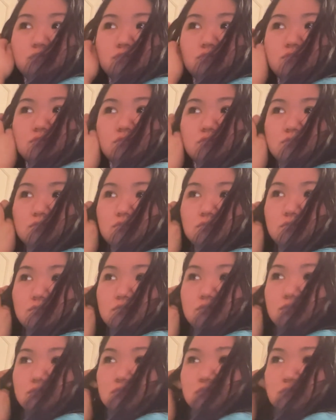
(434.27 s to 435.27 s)

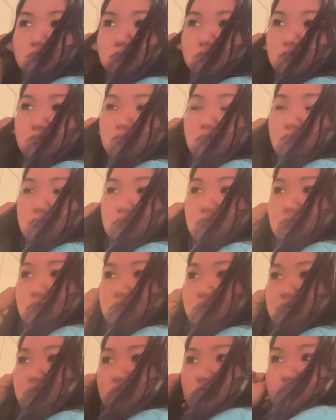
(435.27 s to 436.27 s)

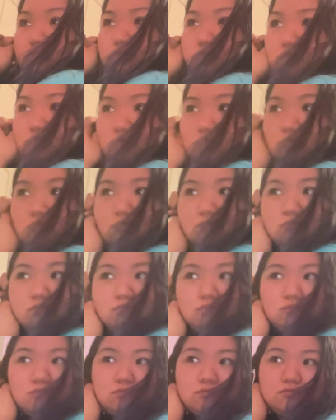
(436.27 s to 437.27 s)

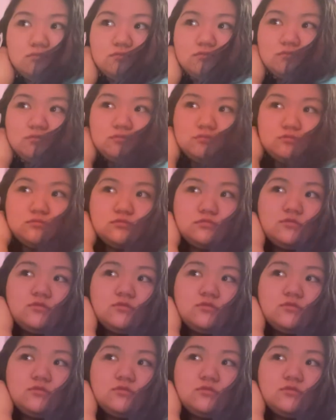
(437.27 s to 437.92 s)
[no speech]